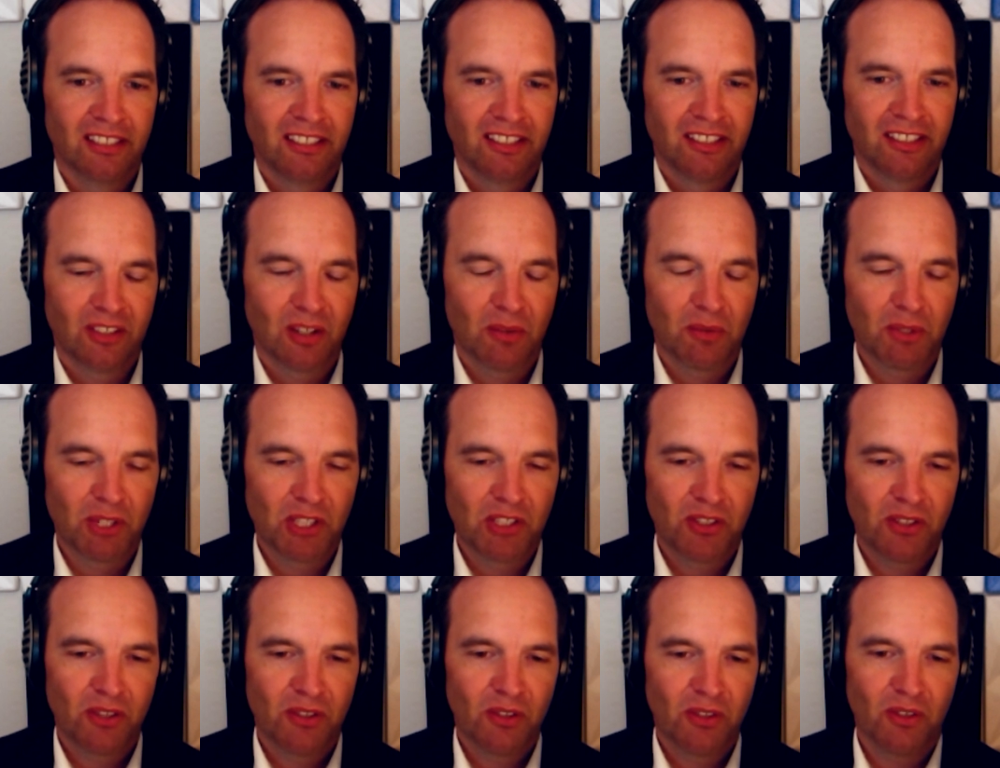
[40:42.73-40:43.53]
So I wish
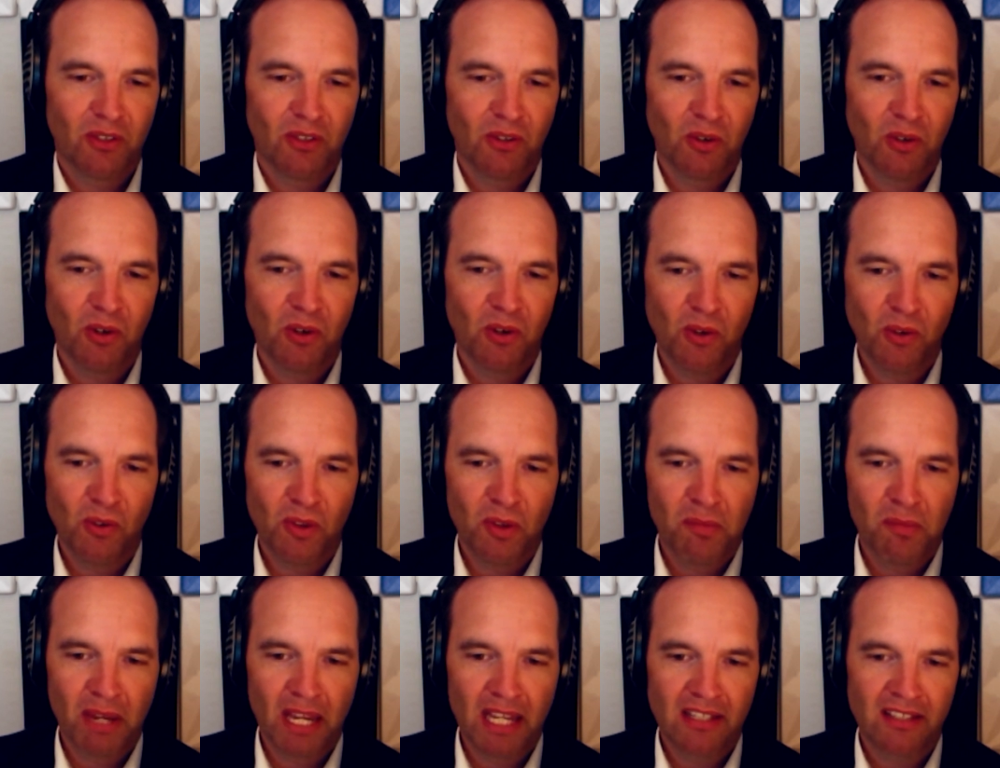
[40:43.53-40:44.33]
you all the
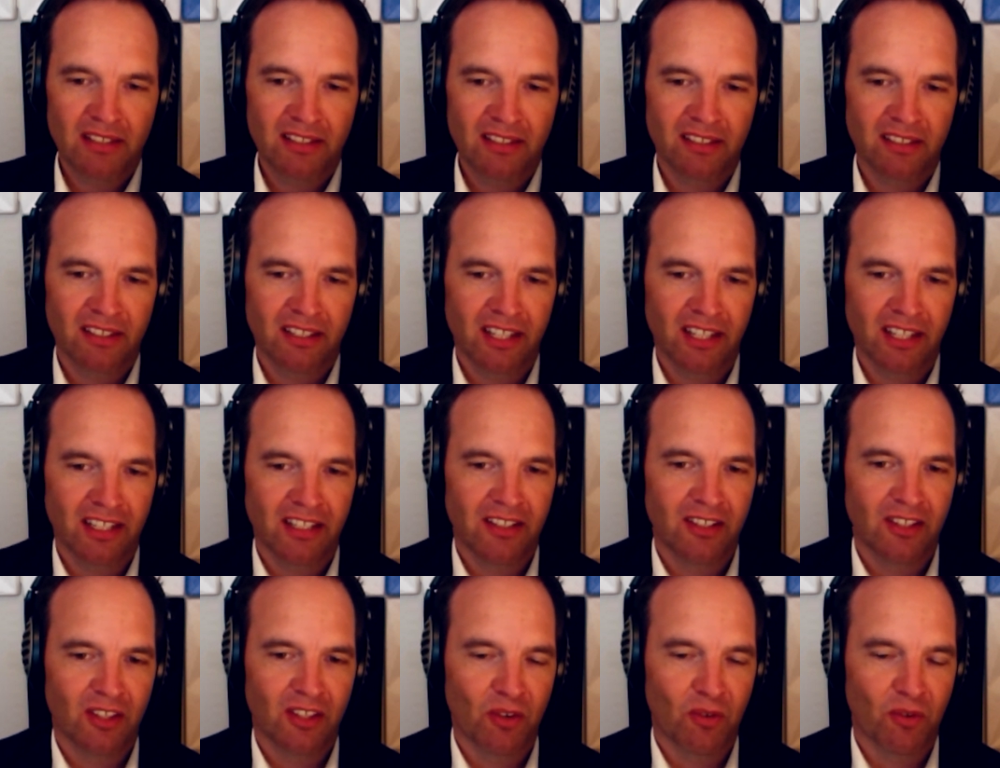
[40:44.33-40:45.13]
best
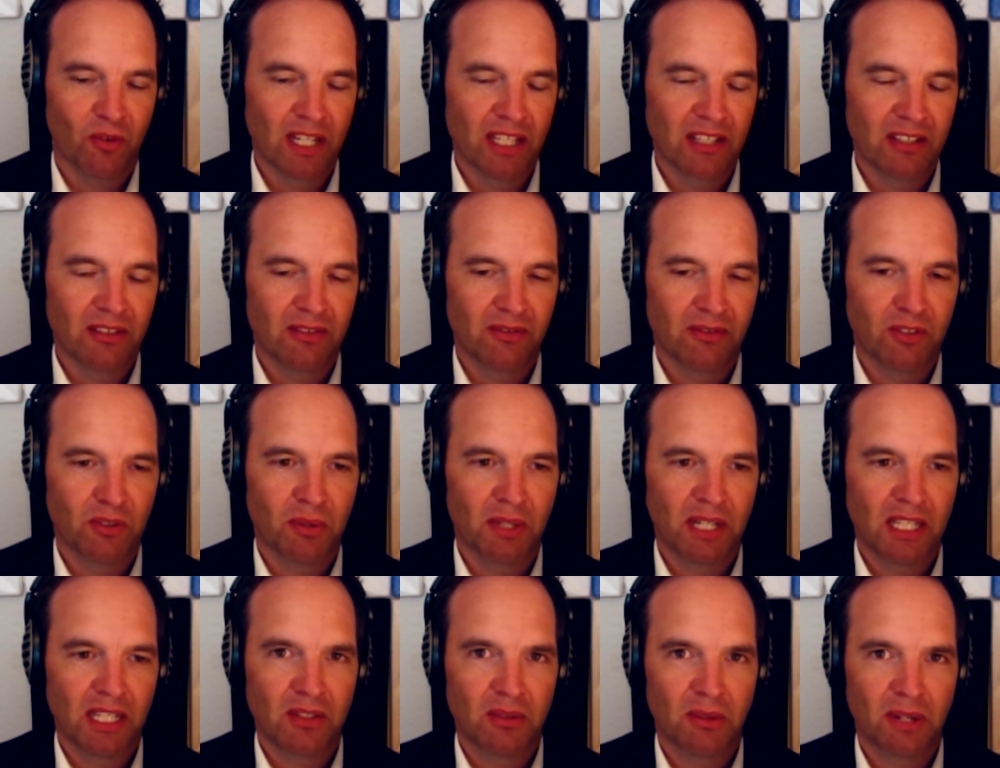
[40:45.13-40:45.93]
in the rest of
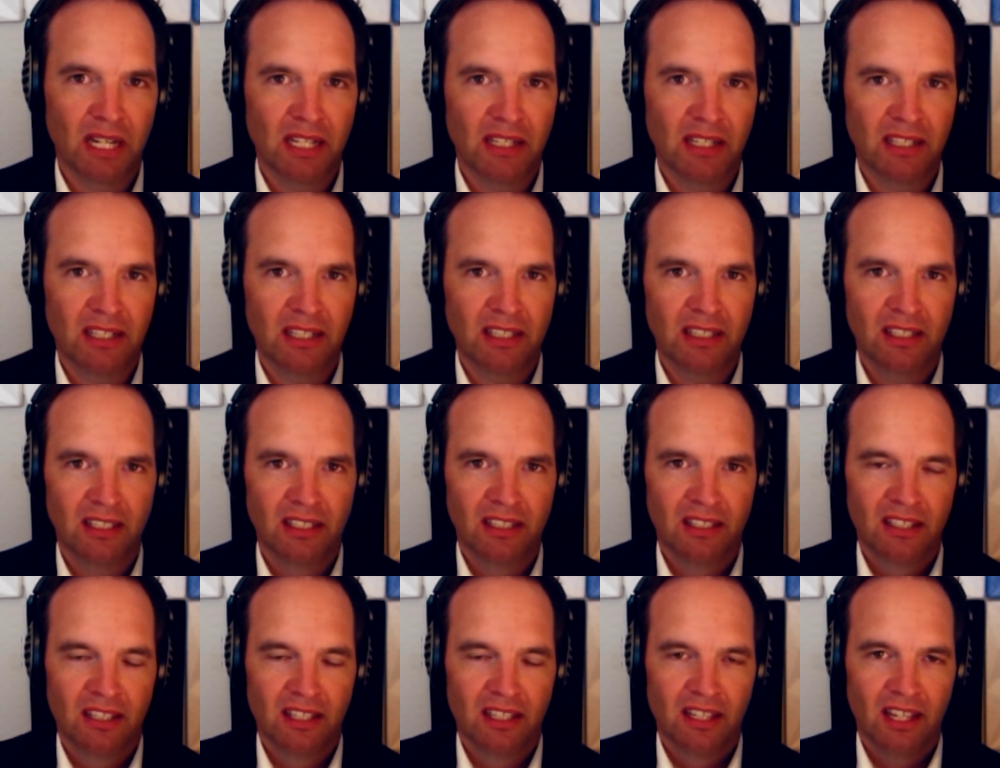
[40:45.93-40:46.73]
2020,
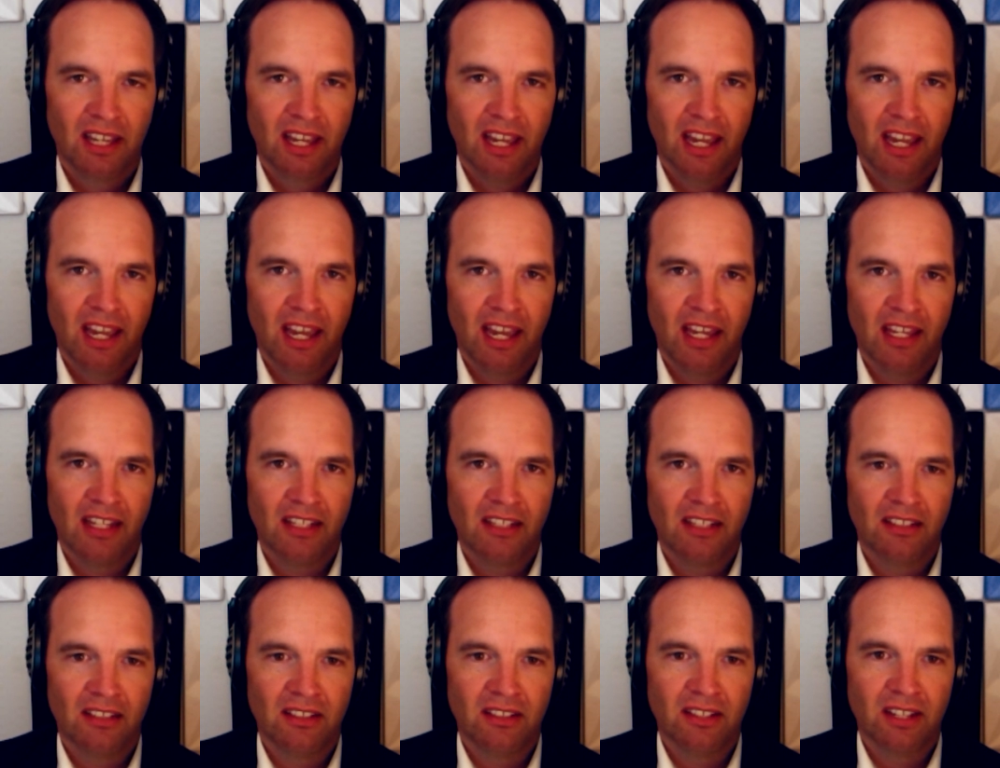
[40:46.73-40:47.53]

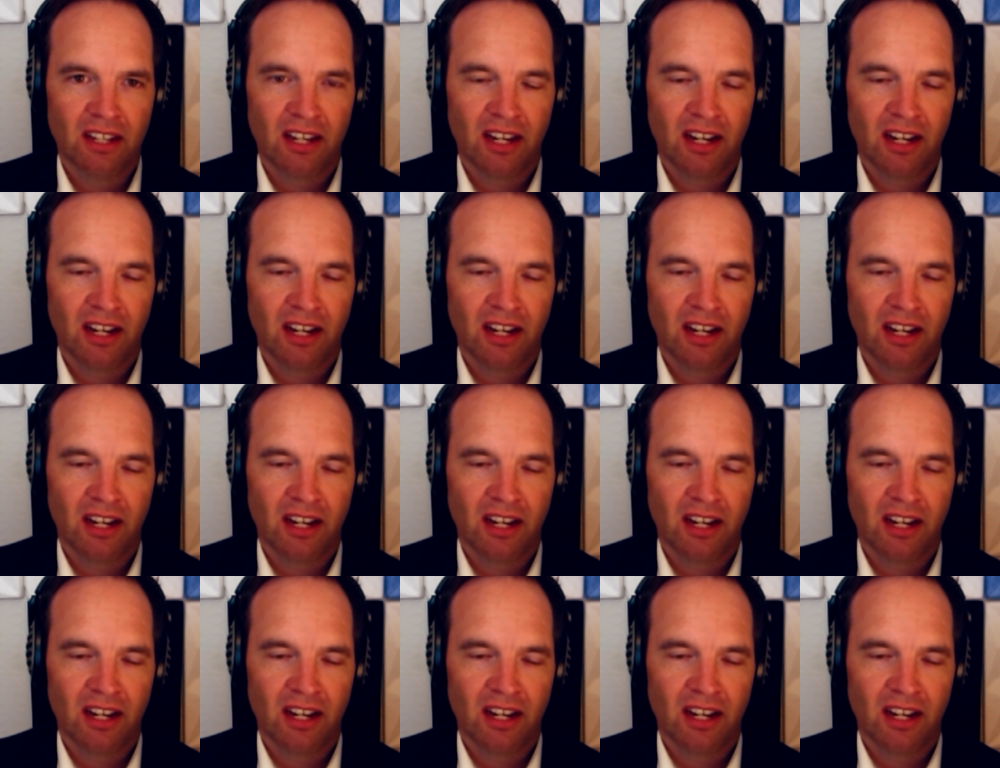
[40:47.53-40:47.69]
and